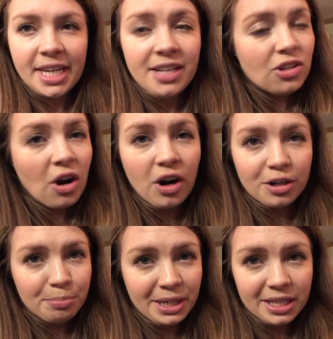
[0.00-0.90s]
It's
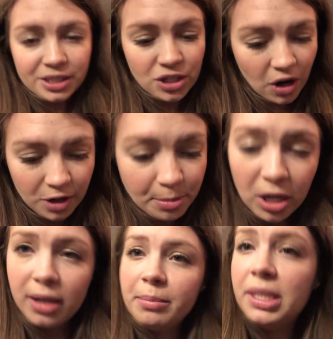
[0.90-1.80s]
hard being a dog
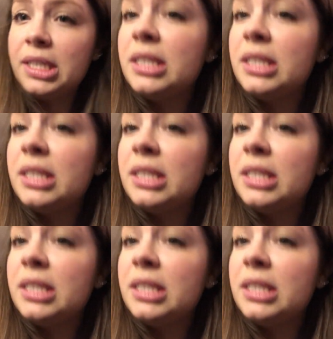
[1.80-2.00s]
mom.